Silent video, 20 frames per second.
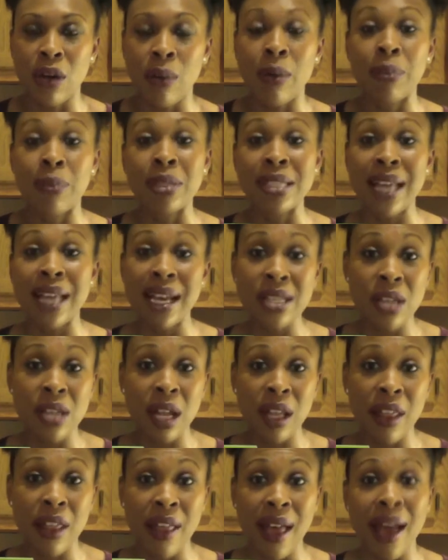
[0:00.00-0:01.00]
But besides
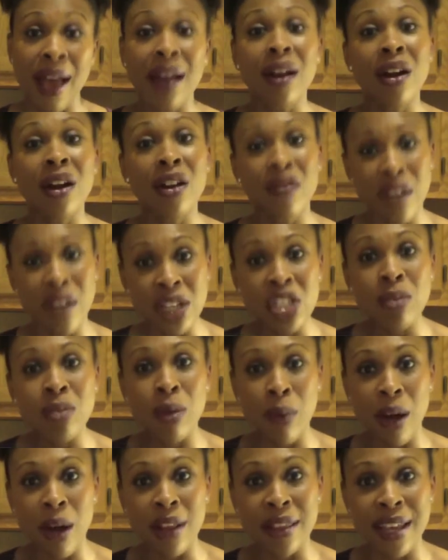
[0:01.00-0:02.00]
all of that, her vegetable
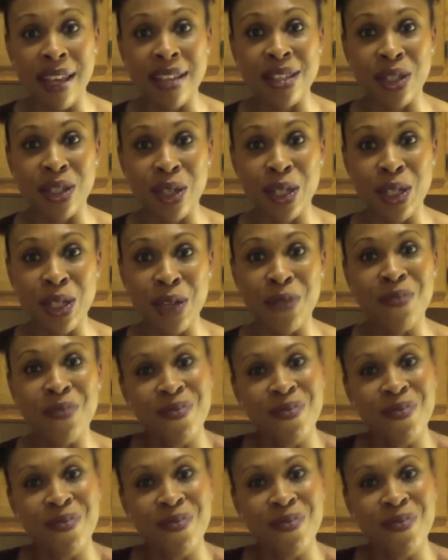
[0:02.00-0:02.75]
broth tastes good too.